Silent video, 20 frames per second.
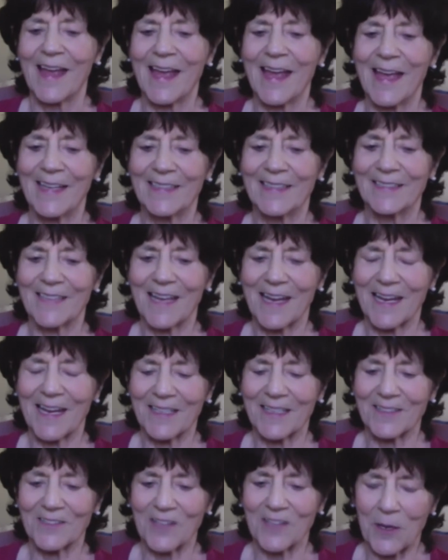And,
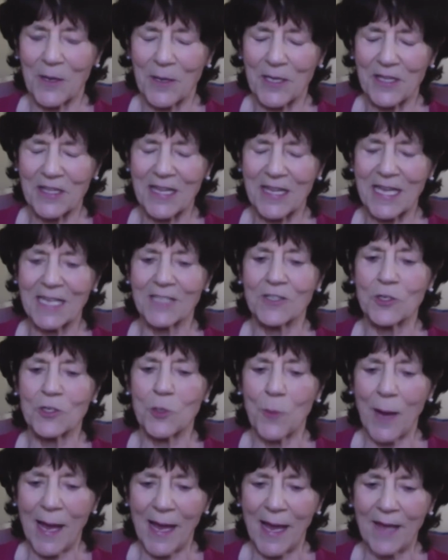and then
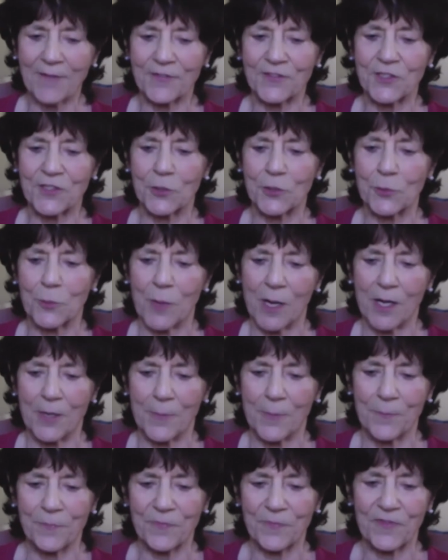you have to
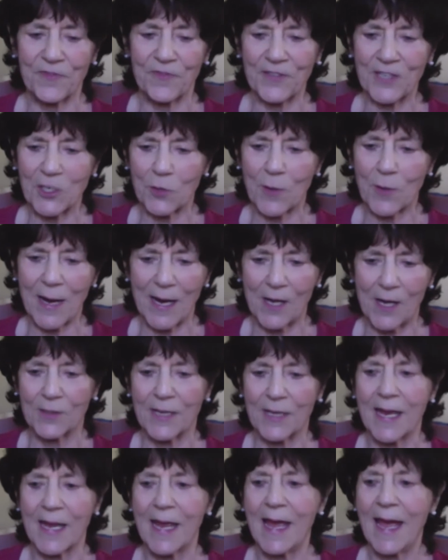um, figure
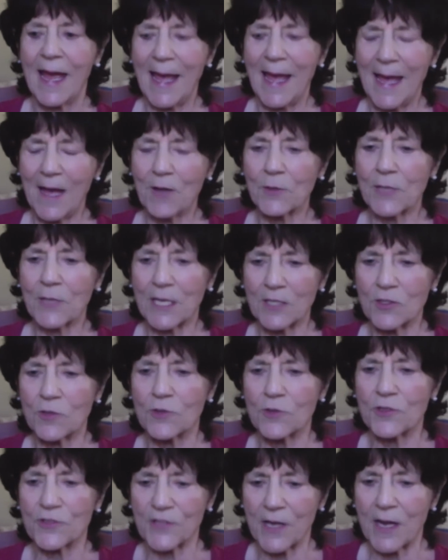out how can you
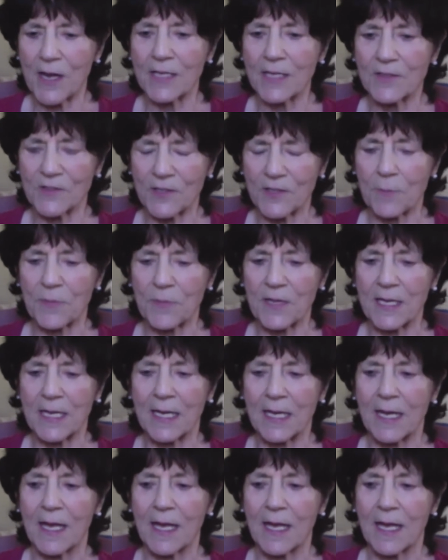design something